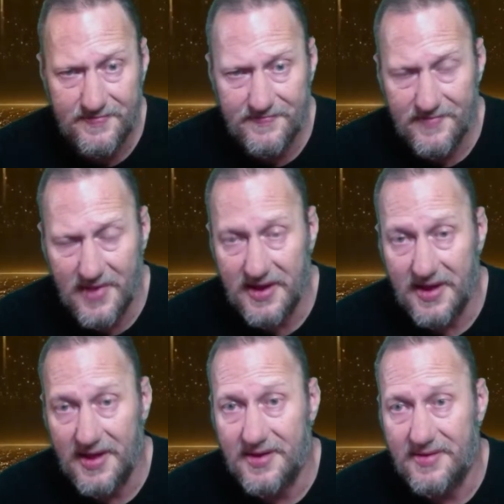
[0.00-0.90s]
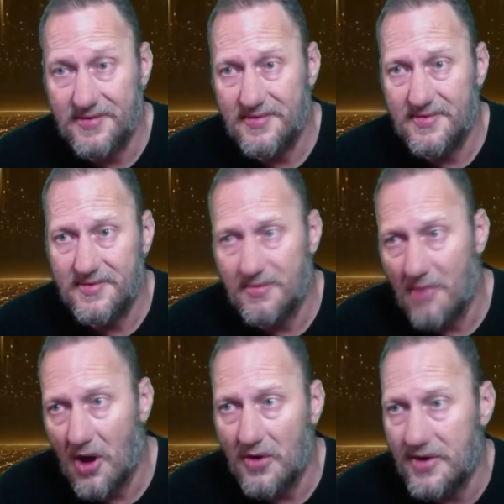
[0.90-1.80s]
and then
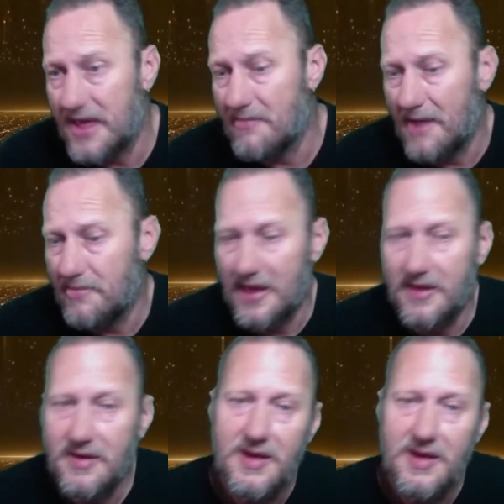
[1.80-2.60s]
tomorrow they might be like,